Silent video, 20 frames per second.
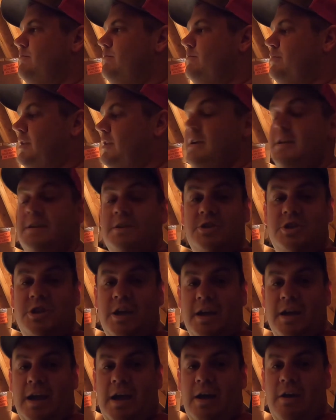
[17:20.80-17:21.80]
please
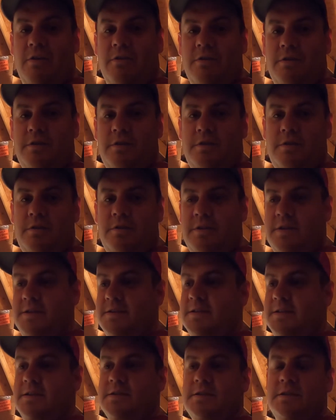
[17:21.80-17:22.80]
check out
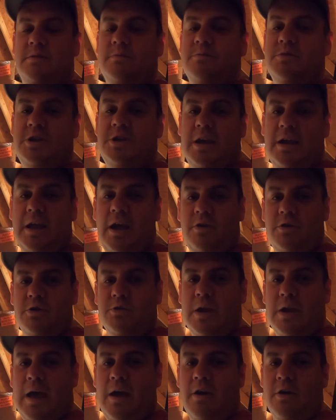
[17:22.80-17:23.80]
this system. Check out
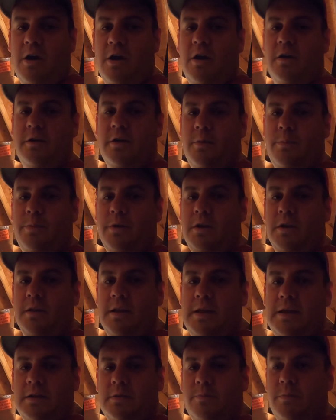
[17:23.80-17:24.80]
Nucalgon. I'll put a
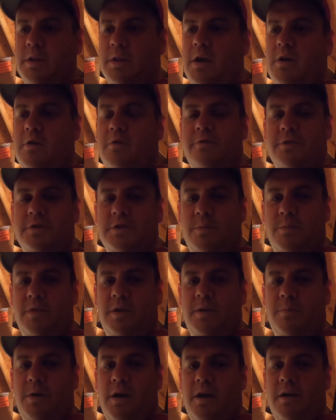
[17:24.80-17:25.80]
link below for some of
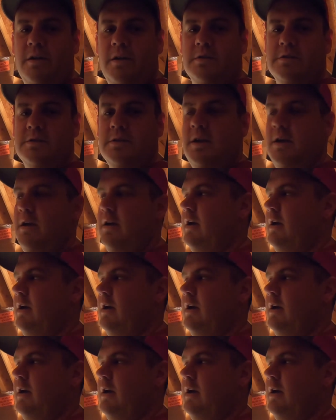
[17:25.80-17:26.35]
their products.